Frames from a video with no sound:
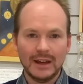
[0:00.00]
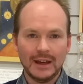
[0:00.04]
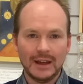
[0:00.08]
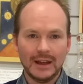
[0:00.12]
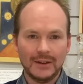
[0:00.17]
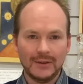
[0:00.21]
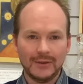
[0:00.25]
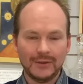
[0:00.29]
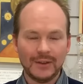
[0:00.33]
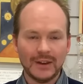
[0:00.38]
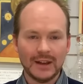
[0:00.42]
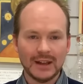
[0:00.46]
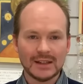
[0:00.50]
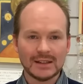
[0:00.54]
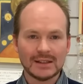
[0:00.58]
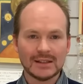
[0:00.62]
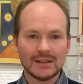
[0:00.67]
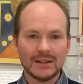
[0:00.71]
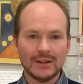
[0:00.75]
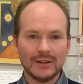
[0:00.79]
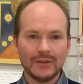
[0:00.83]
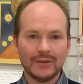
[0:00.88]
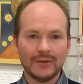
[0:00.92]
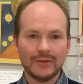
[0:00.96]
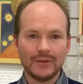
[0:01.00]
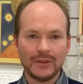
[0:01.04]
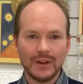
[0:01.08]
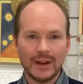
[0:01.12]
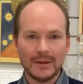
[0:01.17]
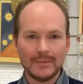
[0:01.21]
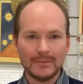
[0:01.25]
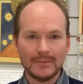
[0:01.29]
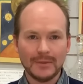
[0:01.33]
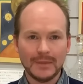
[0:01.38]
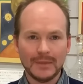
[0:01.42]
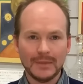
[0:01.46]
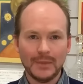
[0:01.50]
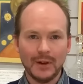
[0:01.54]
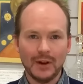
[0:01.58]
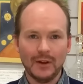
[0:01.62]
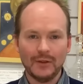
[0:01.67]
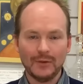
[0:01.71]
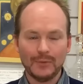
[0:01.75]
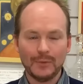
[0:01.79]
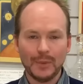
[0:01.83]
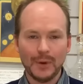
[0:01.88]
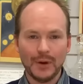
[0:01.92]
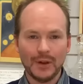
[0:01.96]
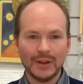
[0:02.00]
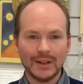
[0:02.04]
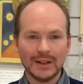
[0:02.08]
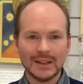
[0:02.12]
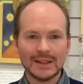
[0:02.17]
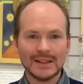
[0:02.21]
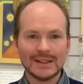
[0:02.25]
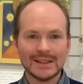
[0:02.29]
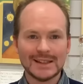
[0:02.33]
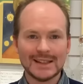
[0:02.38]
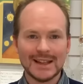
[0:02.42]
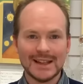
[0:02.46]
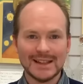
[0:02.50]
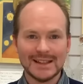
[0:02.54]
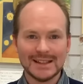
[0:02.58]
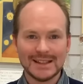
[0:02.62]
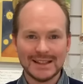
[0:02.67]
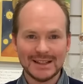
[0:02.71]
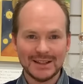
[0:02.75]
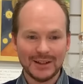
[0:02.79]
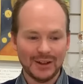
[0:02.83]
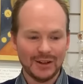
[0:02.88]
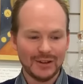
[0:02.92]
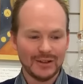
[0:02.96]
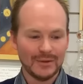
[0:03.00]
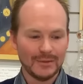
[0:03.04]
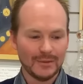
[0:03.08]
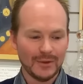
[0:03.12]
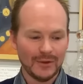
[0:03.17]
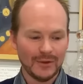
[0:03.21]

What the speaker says: effects of burnt incense at home,